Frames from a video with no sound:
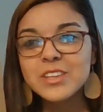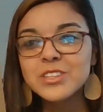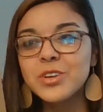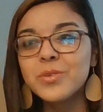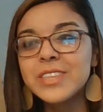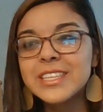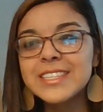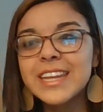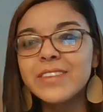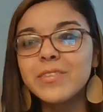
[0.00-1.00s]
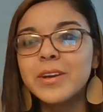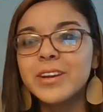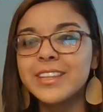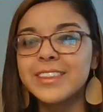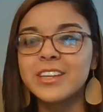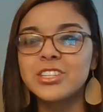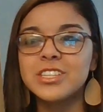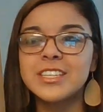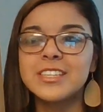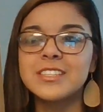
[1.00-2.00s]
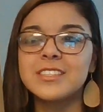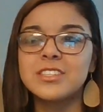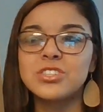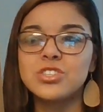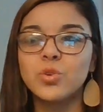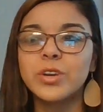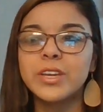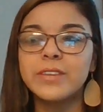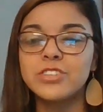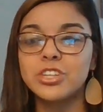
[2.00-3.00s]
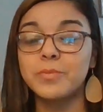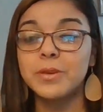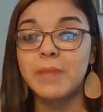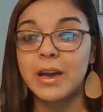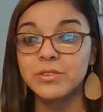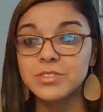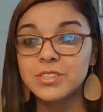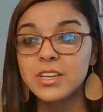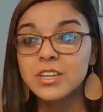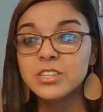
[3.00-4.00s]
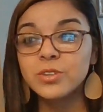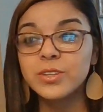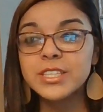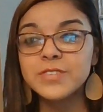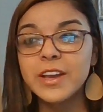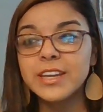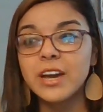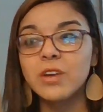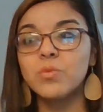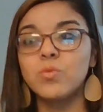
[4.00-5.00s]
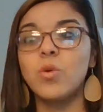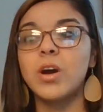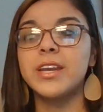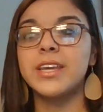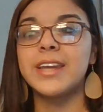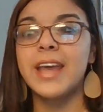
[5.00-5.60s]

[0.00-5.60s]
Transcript: So this Native American legend is the story of Jumping Mouse. So let's find out what it